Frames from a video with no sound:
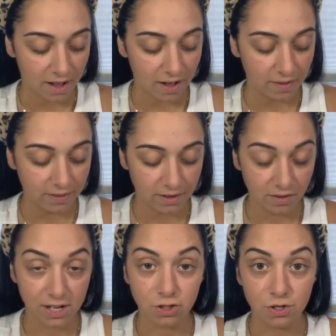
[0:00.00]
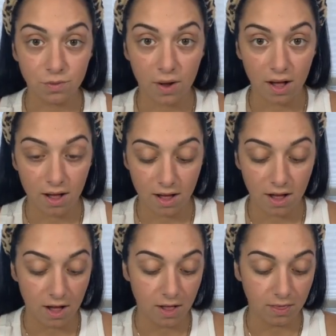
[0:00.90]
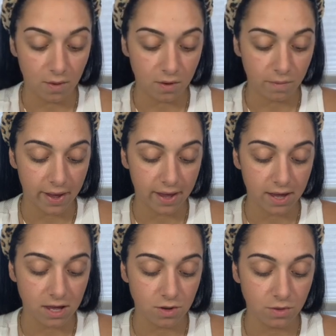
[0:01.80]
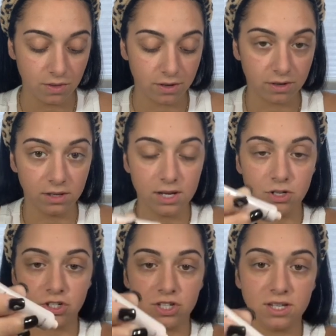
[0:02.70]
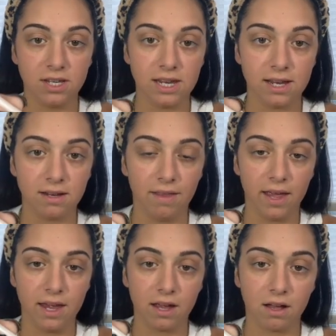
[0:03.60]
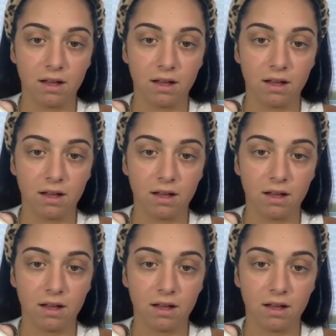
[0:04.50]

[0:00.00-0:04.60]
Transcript: A little gets you a long way. You literally just need I